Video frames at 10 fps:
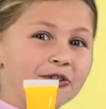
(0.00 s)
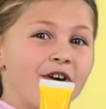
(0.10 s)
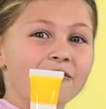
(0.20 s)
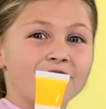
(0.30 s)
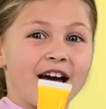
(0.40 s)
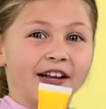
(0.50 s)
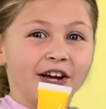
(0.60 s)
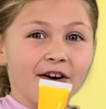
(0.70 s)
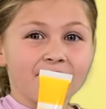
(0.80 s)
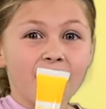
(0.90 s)
of yellow
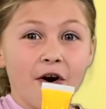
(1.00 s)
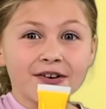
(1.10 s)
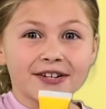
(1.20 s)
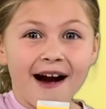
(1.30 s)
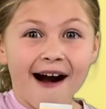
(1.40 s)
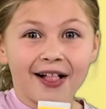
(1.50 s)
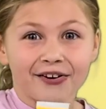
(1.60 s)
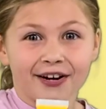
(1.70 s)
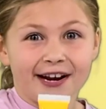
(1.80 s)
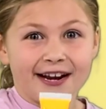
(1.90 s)
food
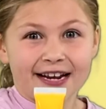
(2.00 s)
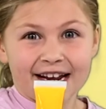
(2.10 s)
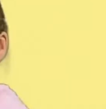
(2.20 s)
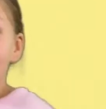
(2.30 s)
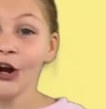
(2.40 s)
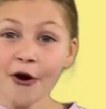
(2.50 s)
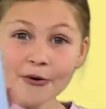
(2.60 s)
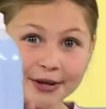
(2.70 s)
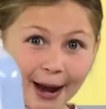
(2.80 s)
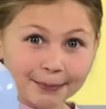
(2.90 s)
coloring. 2
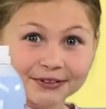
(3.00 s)
cups of